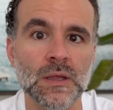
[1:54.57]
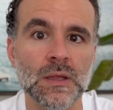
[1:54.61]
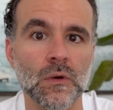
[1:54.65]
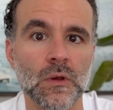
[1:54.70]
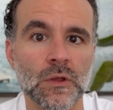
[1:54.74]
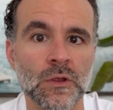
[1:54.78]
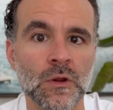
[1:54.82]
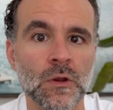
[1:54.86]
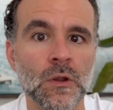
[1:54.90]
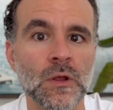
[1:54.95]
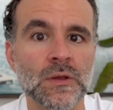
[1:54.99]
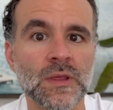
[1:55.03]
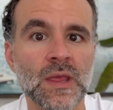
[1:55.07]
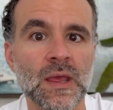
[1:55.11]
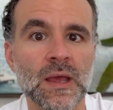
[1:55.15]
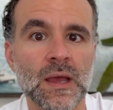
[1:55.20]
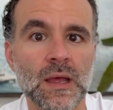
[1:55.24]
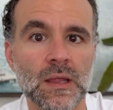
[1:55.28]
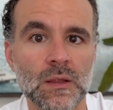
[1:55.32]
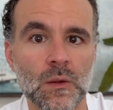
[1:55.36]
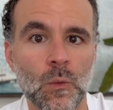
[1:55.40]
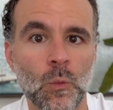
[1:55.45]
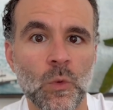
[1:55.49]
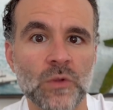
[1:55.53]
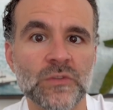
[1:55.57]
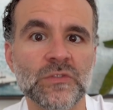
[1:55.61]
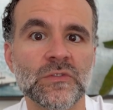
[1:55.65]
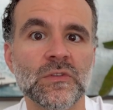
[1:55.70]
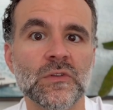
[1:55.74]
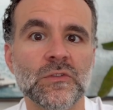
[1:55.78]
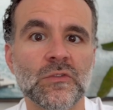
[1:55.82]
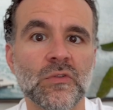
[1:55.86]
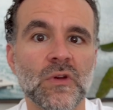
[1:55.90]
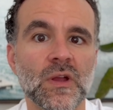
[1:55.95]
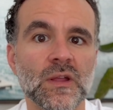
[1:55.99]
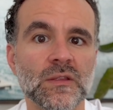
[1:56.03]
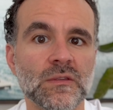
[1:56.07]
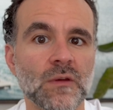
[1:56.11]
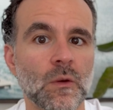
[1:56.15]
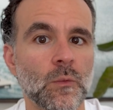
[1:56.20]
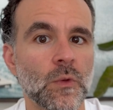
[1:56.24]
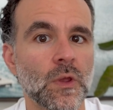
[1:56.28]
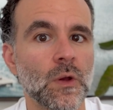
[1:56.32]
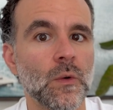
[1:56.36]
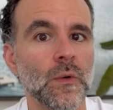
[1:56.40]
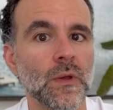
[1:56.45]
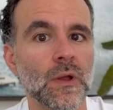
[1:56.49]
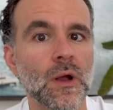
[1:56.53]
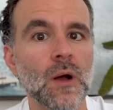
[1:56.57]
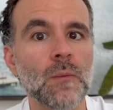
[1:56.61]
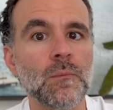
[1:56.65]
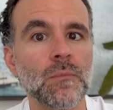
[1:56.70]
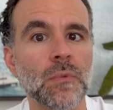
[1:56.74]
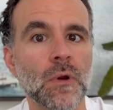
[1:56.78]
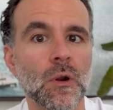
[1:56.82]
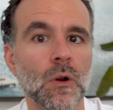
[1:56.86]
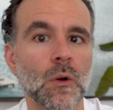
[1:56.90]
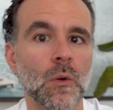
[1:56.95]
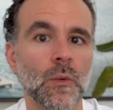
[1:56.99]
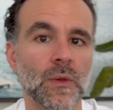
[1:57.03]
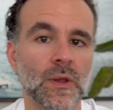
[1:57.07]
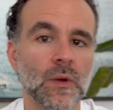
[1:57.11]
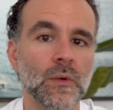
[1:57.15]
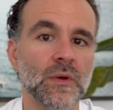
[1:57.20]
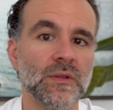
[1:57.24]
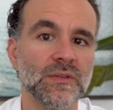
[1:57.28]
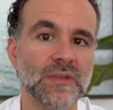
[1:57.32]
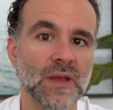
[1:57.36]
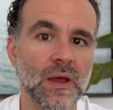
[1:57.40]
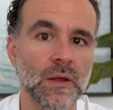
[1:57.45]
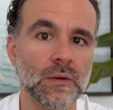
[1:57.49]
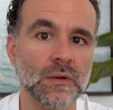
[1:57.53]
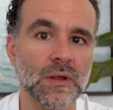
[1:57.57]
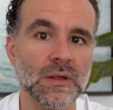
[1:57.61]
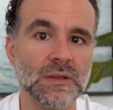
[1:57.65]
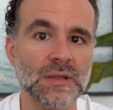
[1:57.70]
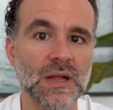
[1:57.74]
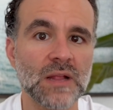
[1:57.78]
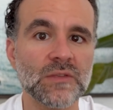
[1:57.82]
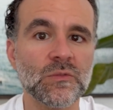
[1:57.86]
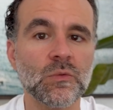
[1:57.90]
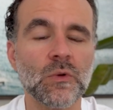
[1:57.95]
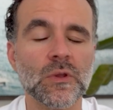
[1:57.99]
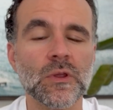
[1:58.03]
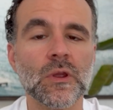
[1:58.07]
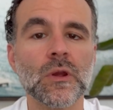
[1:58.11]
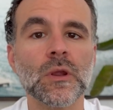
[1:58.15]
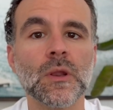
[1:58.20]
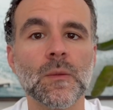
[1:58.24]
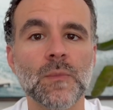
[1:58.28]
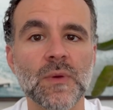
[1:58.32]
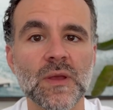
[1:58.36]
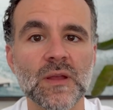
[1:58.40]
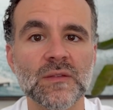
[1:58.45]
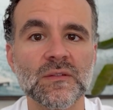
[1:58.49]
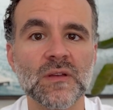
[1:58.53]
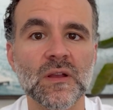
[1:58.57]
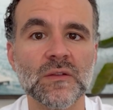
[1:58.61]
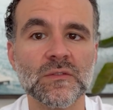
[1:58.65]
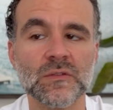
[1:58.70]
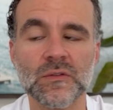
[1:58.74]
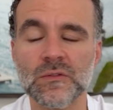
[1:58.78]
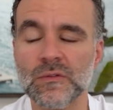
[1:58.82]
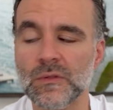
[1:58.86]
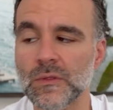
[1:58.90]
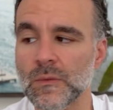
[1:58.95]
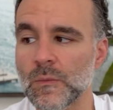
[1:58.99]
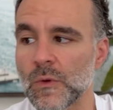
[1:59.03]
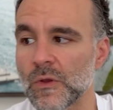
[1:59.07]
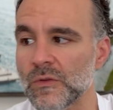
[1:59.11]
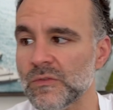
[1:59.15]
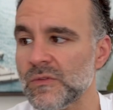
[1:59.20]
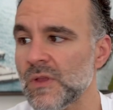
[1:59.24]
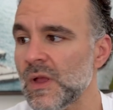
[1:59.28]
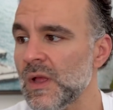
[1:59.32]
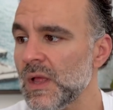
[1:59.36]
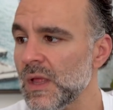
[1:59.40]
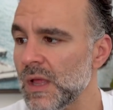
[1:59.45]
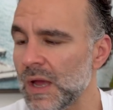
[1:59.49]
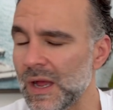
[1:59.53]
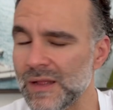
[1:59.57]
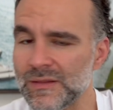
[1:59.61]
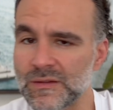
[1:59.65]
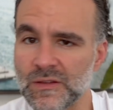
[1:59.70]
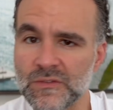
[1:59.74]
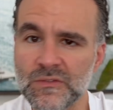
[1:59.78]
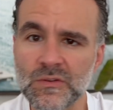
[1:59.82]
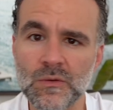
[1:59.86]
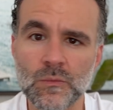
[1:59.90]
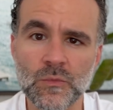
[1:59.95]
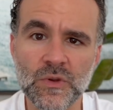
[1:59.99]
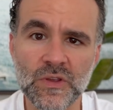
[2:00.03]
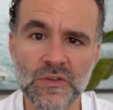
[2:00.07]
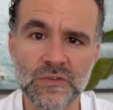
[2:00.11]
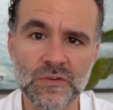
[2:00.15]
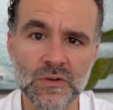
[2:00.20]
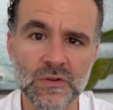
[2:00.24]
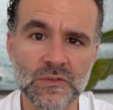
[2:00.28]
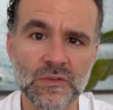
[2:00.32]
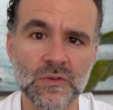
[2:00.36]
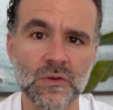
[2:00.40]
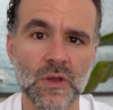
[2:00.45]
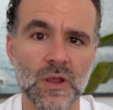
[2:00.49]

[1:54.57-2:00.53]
You're looking at what's the trend. Are we going up or are we going down? And that's what you're going to pay attention to the most. I did some research so I